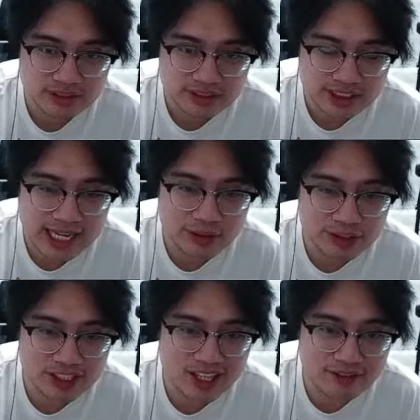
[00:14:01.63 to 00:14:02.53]
She counters
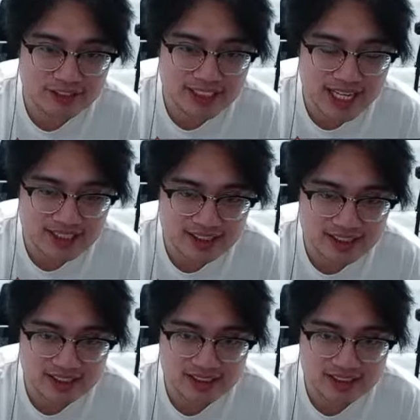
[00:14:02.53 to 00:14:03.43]
a lot of
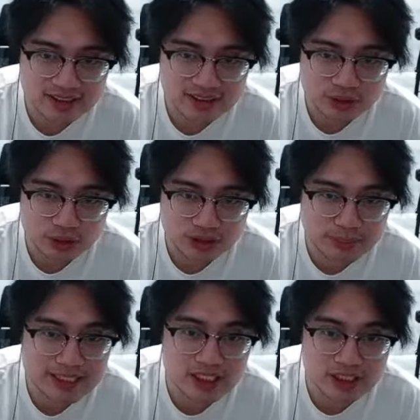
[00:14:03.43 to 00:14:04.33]
assassins.
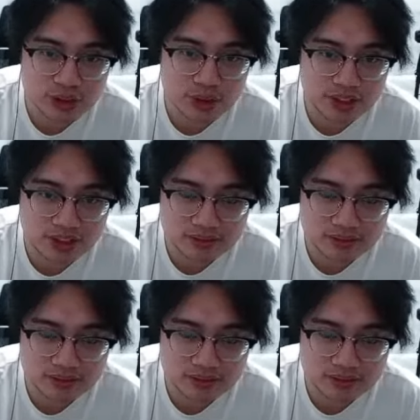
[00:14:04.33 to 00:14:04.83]
Especially Joy.